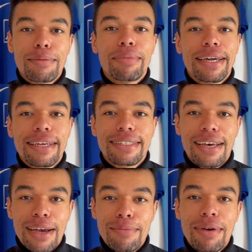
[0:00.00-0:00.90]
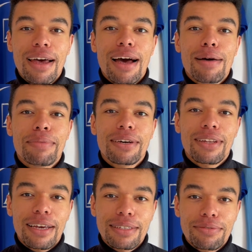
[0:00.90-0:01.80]
by that time, I've been
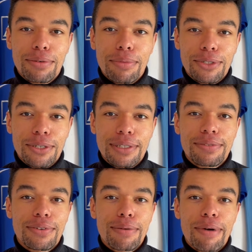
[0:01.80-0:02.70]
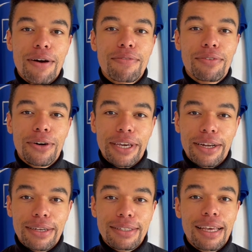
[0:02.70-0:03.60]
collecting football shirts for about 4
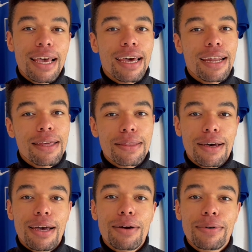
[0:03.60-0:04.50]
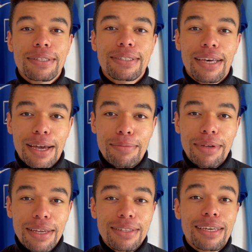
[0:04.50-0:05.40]
years, and I thought it was time
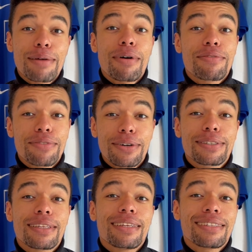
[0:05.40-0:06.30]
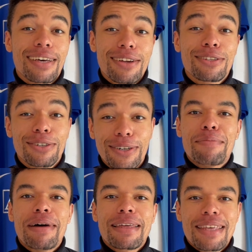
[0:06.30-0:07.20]
to get my first signed shirt.
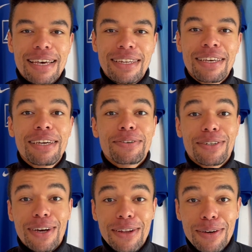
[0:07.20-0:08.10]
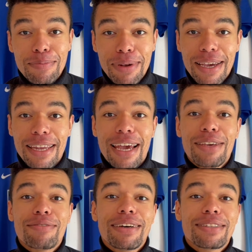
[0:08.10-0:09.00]
Back then, Ronaldo played at
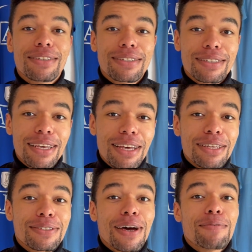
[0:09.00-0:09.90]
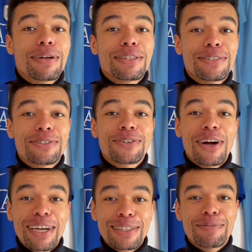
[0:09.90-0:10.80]
Juventus, so I wanted to
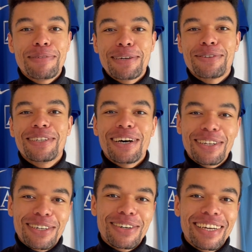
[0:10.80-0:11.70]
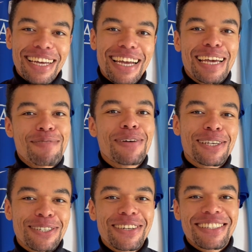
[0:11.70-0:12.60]
try to meet Ronaldo and get my
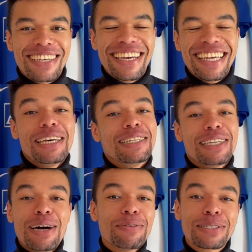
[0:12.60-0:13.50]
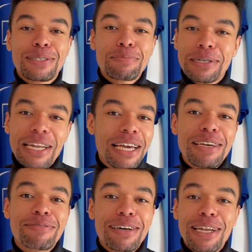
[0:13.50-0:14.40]
shirt signed. So I was super
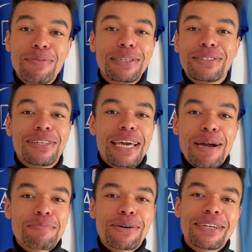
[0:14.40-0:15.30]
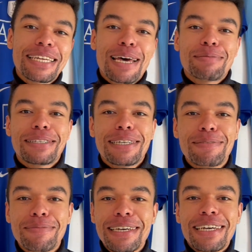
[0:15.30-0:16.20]
naive and I went to the airport in
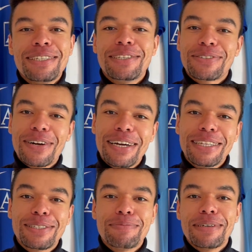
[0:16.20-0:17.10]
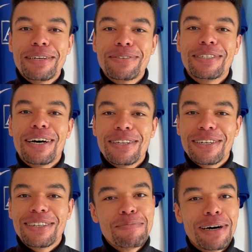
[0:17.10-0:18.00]
Amsterdam to try to meet
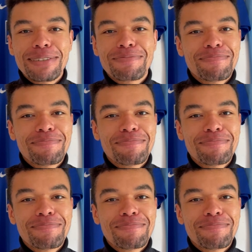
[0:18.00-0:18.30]
Ronaldo, but